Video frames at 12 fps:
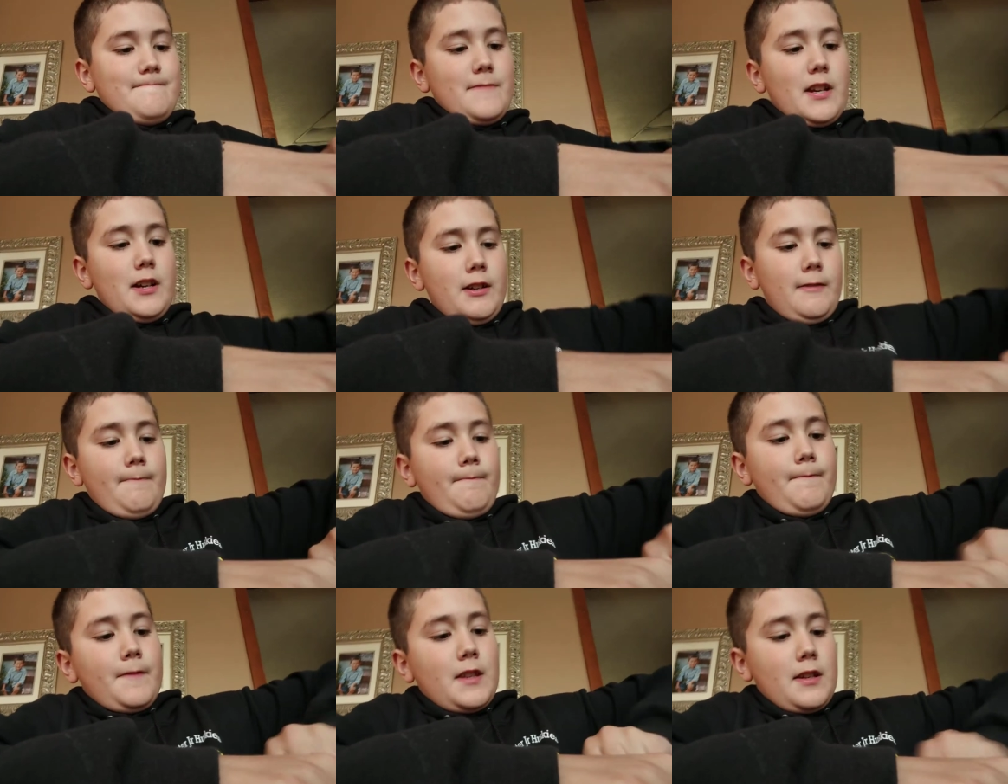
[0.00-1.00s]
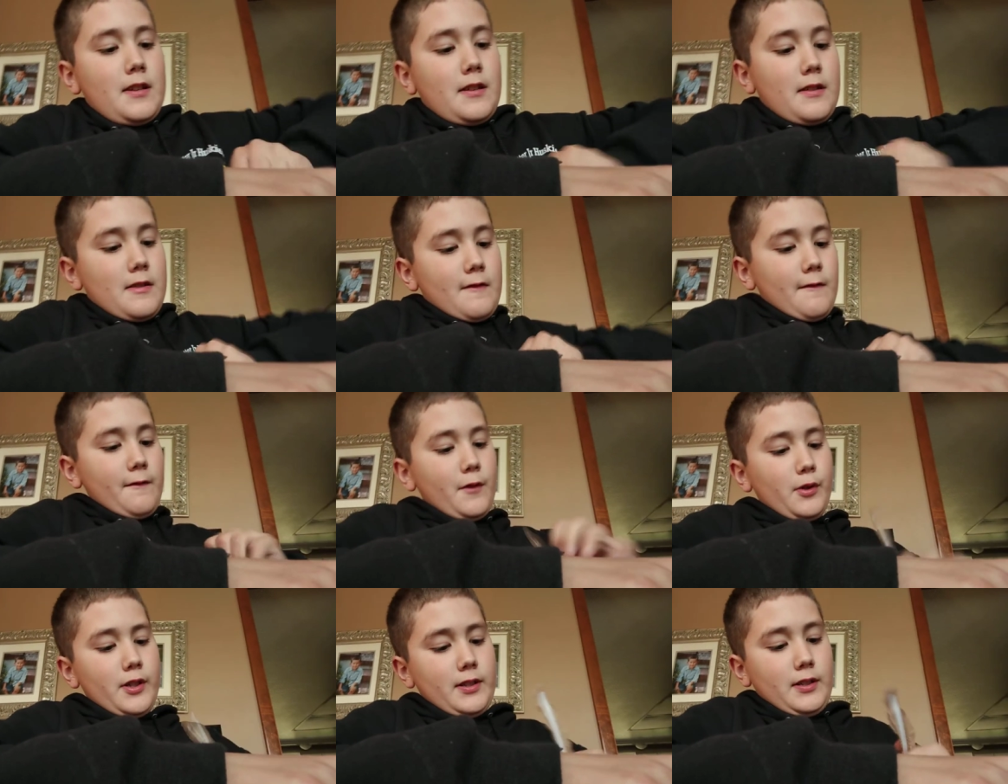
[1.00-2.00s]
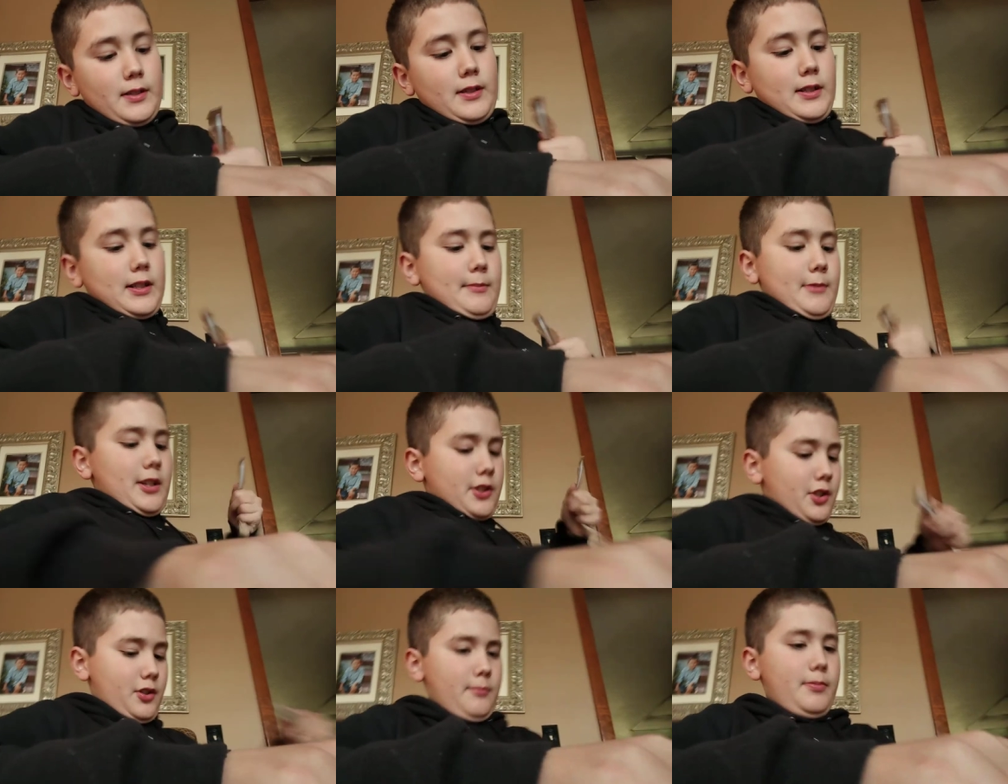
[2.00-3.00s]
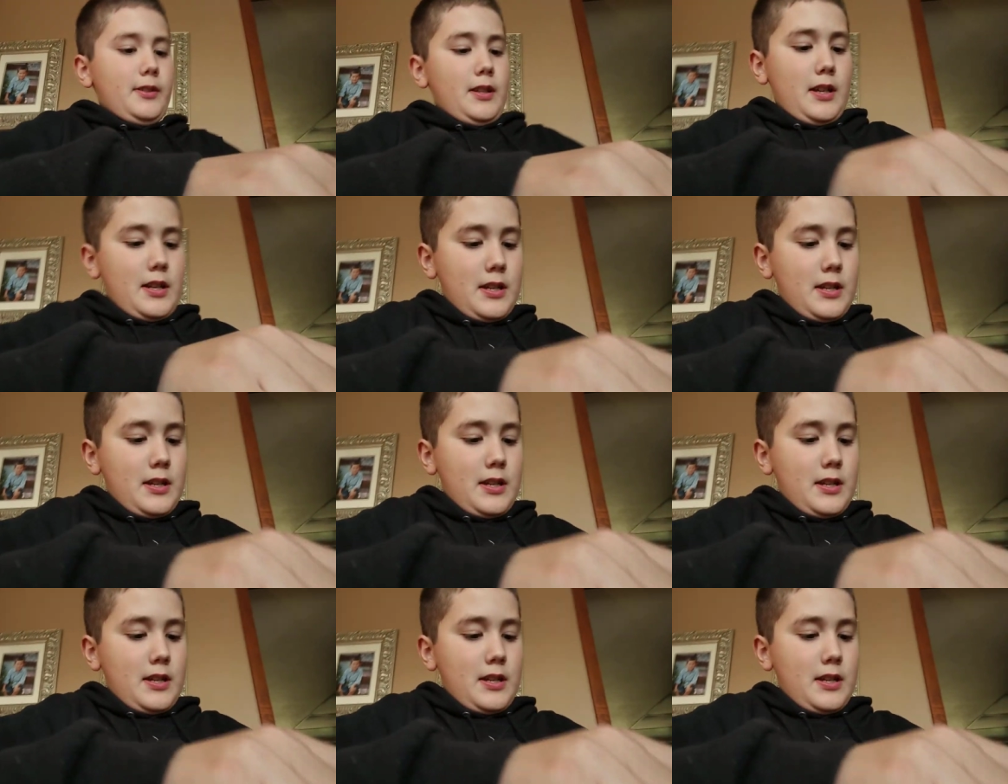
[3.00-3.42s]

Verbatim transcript: Uh, for it. I'm not sure, but